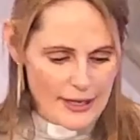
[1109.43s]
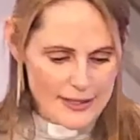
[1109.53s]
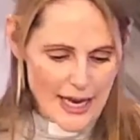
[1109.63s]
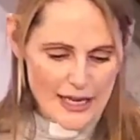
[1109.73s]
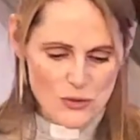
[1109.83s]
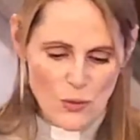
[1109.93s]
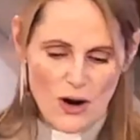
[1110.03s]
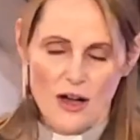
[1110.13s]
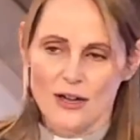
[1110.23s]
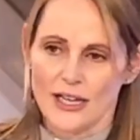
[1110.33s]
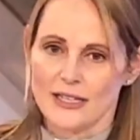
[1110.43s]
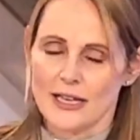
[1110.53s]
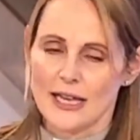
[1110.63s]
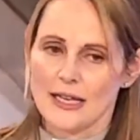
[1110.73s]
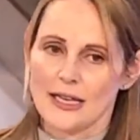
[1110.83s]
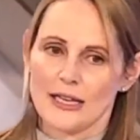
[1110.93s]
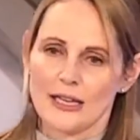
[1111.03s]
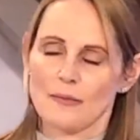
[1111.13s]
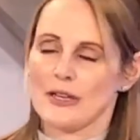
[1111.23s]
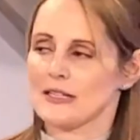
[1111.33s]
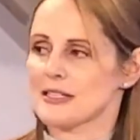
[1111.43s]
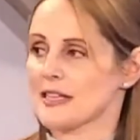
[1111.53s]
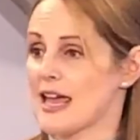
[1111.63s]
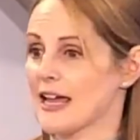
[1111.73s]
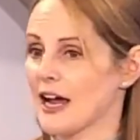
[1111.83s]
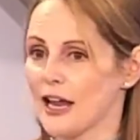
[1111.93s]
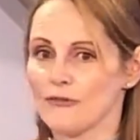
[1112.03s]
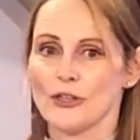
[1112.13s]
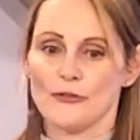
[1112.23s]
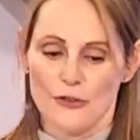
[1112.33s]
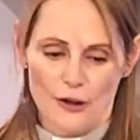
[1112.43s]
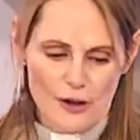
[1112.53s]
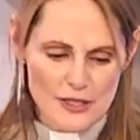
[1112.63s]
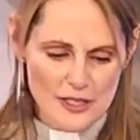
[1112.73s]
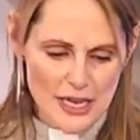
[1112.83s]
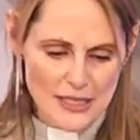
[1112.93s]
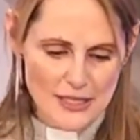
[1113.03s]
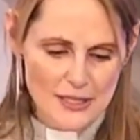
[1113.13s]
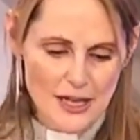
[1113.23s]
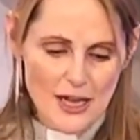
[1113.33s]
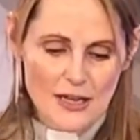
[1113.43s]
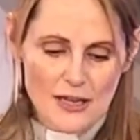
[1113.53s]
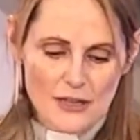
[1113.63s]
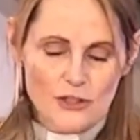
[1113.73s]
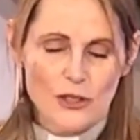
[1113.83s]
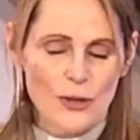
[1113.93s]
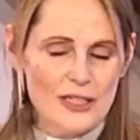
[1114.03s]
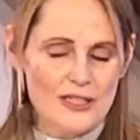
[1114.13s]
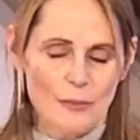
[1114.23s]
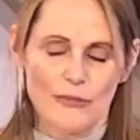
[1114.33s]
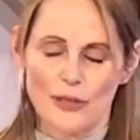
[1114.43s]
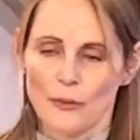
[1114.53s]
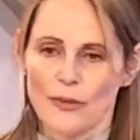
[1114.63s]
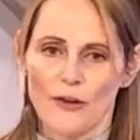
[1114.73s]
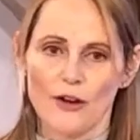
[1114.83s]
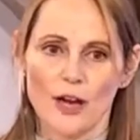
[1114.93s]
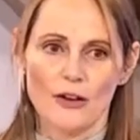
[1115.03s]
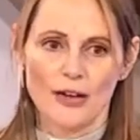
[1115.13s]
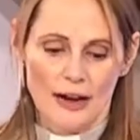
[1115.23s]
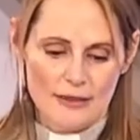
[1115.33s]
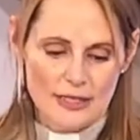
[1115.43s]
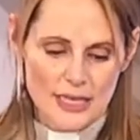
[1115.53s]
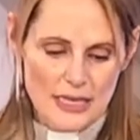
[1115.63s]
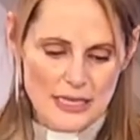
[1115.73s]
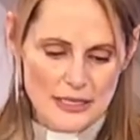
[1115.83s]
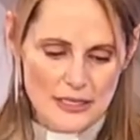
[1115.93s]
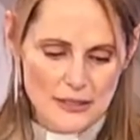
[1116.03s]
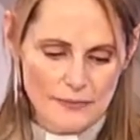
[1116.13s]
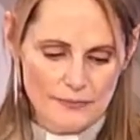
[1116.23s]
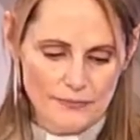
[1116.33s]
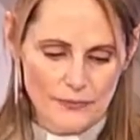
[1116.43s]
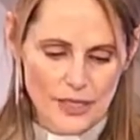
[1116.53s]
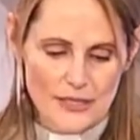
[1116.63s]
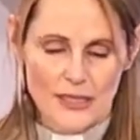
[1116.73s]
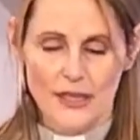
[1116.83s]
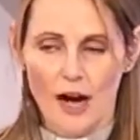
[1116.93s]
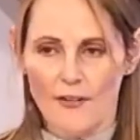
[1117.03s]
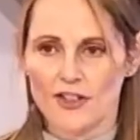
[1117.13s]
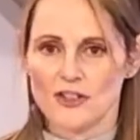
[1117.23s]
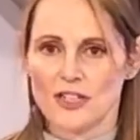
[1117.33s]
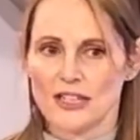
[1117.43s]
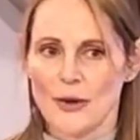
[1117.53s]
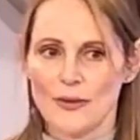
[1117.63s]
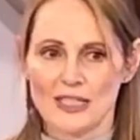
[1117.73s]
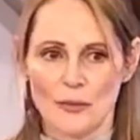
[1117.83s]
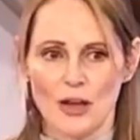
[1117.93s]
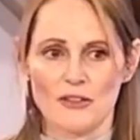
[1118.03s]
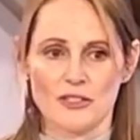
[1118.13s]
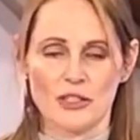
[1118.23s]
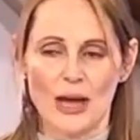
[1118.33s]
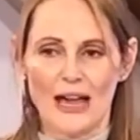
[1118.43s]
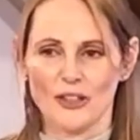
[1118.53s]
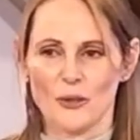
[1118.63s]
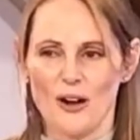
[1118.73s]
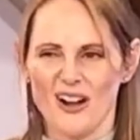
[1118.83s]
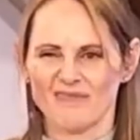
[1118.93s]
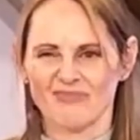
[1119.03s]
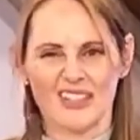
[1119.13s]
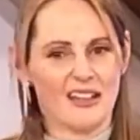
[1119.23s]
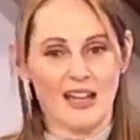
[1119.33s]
It takes work. It means saying I love you first. It's doing something when there are no guarantees. It's the courage to say when someone asks you how you are,